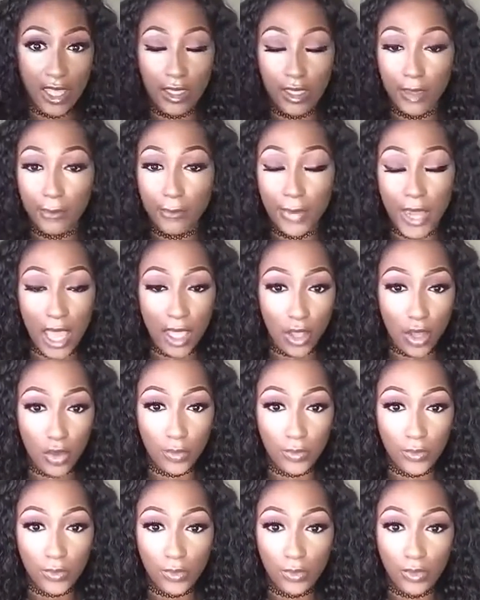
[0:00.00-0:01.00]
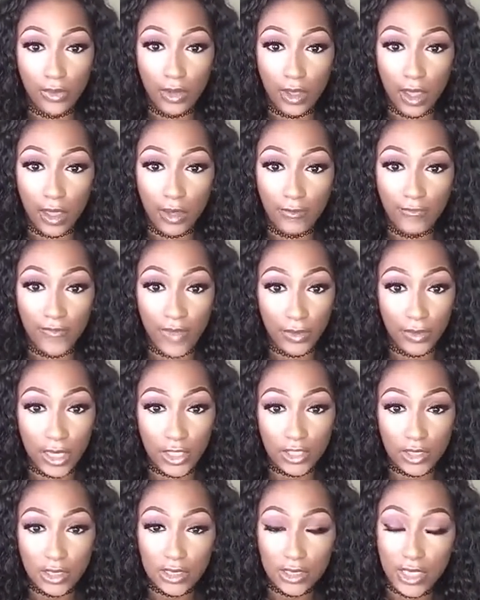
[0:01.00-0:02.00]
and Red Clay by Nika
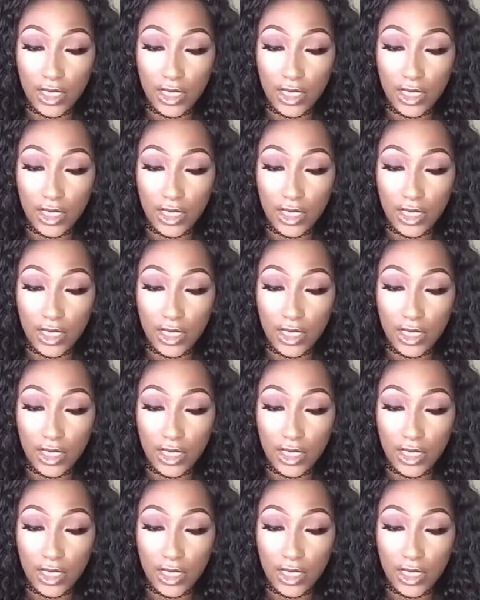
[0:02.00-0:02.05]
K.